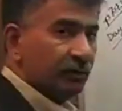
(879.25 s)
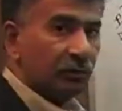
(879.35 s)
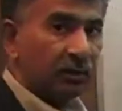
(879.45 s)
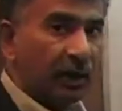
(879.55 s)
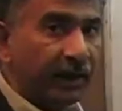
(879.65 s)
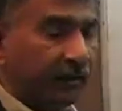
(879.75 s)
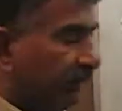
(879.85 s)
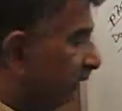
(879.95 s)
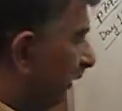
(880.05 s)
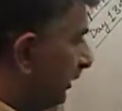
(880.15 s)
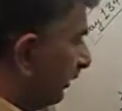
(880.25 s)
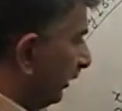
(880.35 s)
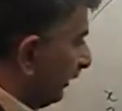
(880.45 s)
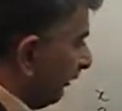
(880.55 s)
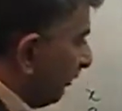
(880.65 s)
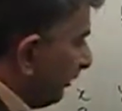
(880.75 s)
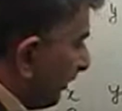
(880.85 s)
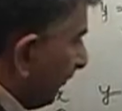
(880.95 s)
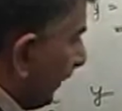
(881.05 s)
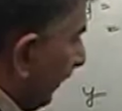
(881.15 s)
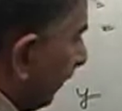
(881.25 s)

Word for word: to the right by one unit, it has been shifted